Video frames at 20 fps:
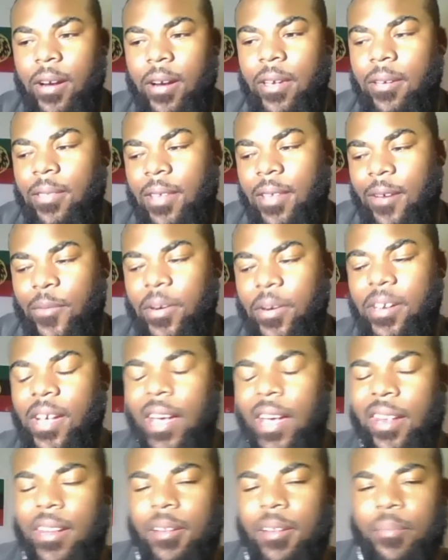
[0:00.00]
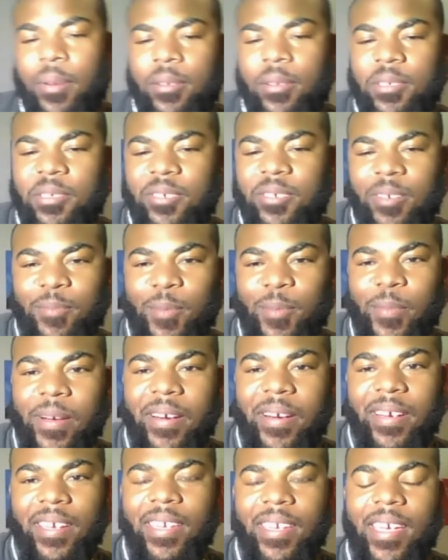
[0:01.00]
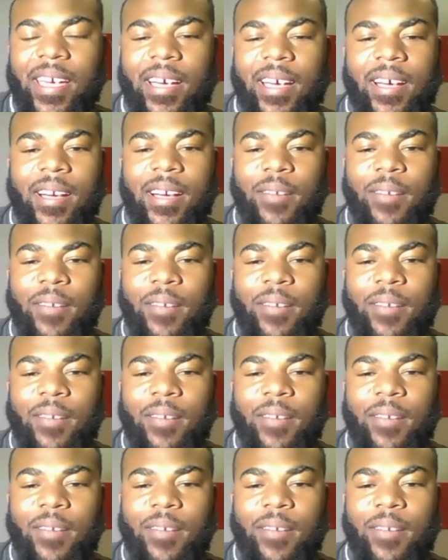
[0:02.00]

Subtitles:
that we're not in a post-Trump America yet,